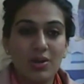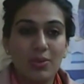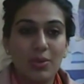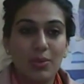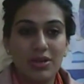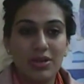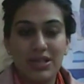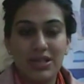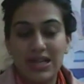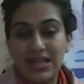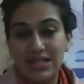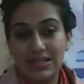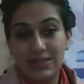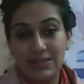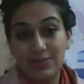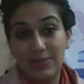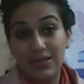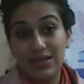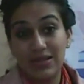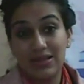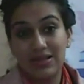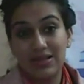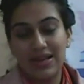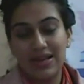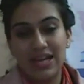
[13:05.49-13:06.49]
What else
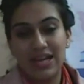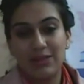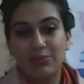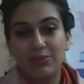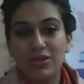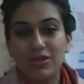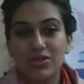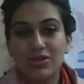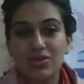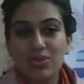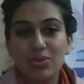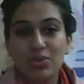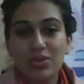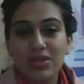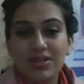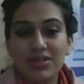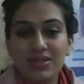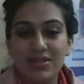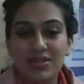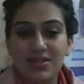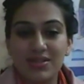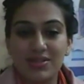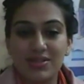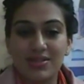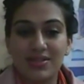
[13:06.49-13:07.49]
will help the
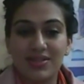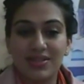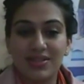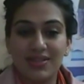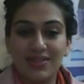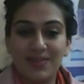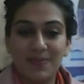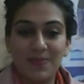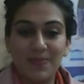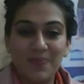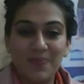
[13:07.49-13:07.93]
students?